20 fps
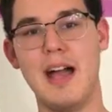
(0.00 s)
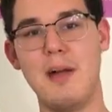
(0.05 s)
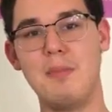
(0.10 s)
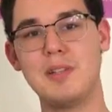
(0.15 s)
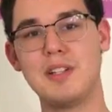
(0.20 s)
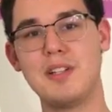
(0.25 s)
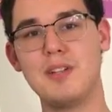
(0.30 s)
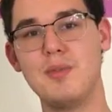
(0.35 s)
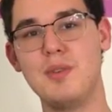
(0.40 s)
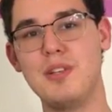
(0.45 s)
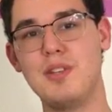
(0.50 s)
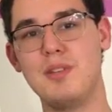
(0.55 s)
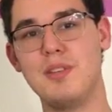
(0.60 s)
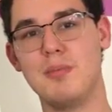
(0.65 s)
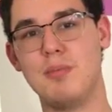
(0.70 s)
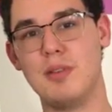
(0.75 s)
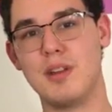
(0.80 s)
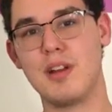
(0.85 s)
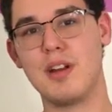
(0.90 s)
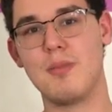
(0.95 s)
I'm just going to read you
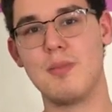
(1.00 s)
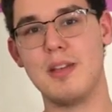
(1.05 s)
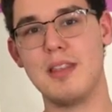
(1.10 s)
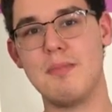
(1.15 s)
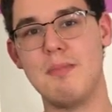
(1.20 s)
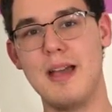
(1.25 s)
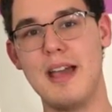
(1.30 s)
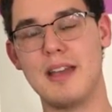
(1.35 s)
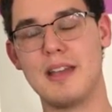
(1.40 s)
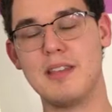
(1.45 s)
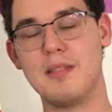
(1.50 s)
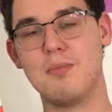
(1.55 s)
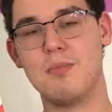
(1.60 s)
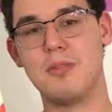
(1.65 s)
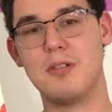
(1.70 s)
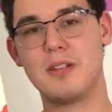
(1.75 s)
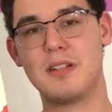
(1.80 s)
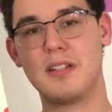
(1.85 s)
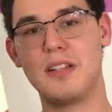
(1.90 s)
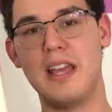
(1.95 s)
the blurb on the back of the
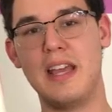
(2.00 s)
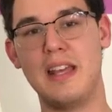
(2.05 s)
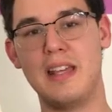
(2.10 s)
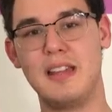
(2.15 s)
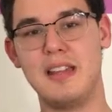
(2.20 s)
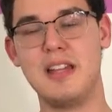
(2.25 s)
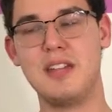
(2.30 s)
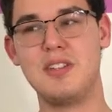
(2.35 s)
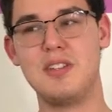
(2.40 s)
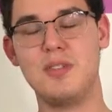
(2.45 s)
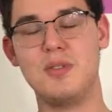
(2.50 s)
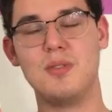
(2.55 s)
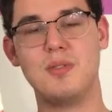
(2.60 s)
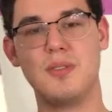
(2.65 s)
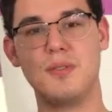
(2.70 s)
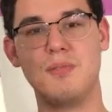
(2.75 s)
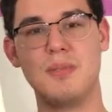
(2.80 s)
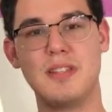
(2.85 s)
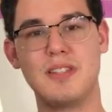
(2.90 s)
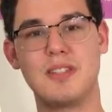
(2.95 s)
book and let
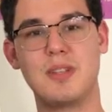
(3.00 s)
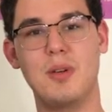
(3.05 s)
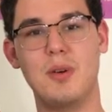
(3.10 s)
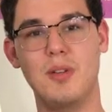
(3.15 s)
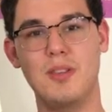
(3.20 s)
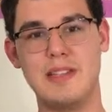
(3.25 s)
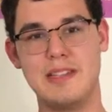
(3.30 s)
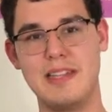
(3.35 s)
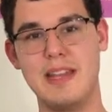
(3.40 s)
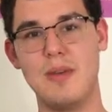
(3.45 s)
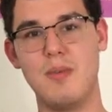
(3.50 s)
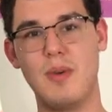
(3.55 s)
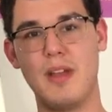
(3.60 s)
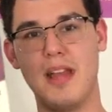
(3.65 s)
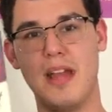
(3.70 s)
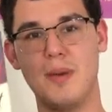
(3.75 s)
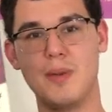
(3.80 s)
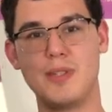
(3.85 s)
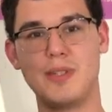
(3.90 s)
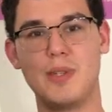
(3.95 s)
you be sold the same way
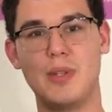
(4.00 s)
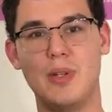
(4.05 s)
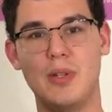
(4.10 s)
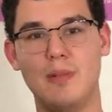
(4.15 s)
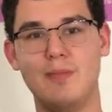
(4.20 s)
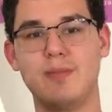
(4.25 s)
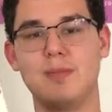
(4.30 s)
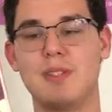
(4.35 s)
I was sold.